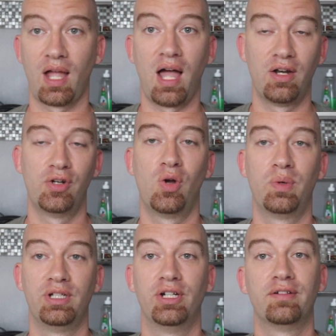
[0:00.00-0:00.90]
I don't know
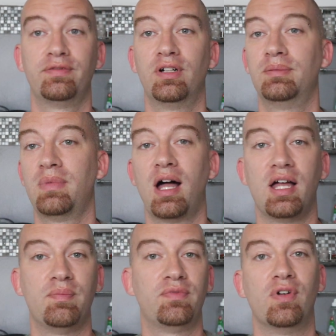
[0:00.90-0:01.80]
where you're from.
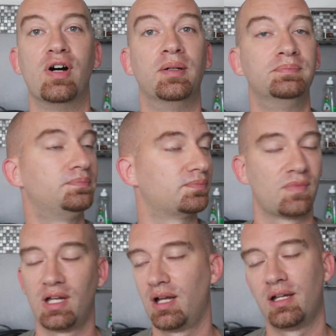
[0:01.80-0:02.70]
I'm from
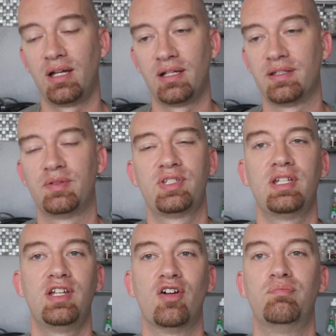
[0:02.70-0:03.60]
the
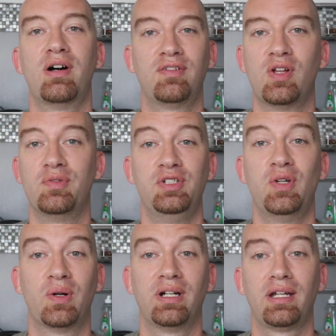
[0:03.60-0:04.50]
city of Buffalo, New
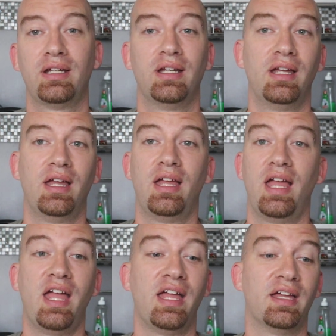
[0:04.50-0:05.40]
York,
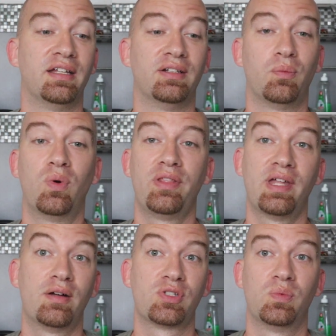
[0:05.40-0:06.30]
and
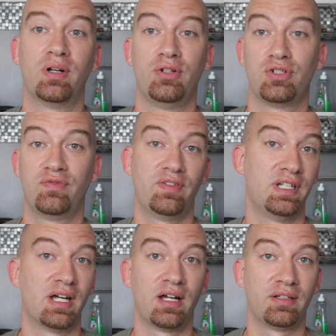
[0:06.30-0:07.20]

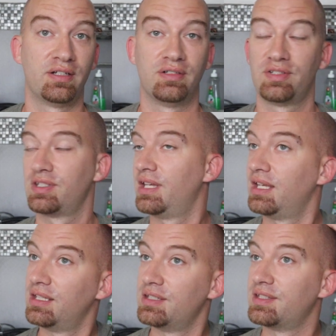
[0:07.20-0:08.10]
$1,150
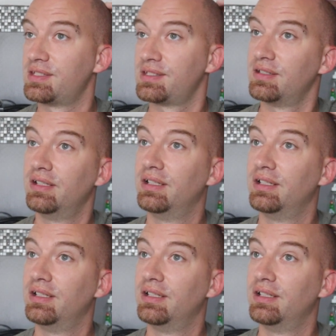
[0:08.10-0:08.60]
is